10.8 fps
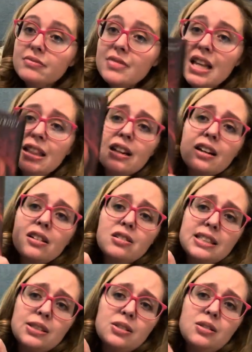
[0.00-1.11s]
and then I
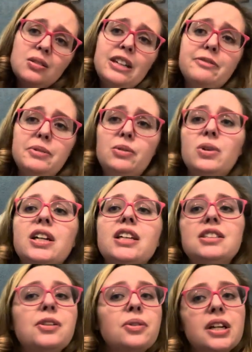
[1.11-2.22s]
also have been wanting
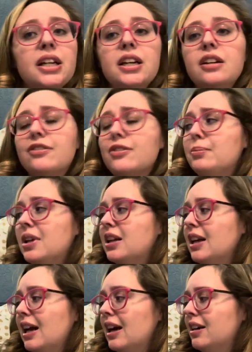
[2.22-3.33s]
to read From Blood
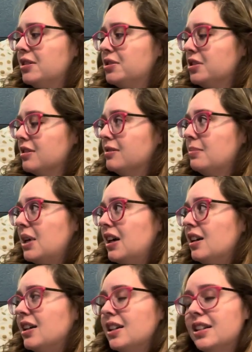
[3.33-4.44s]
and Ash
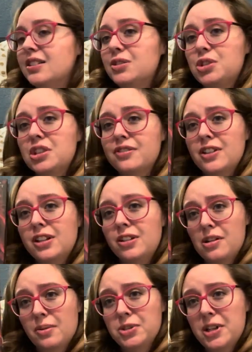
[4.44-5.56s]
by Jennifer L.
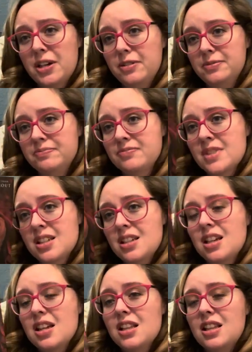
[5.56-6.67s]
Armentrout
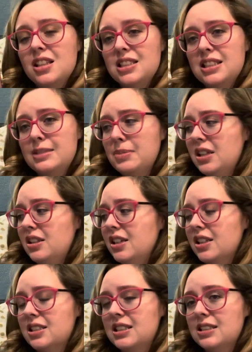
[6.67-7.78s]
and this is my like
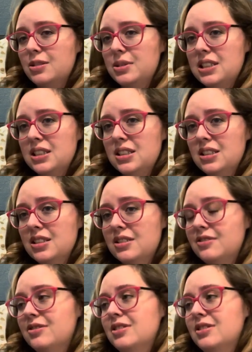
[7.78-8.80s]
exclusive.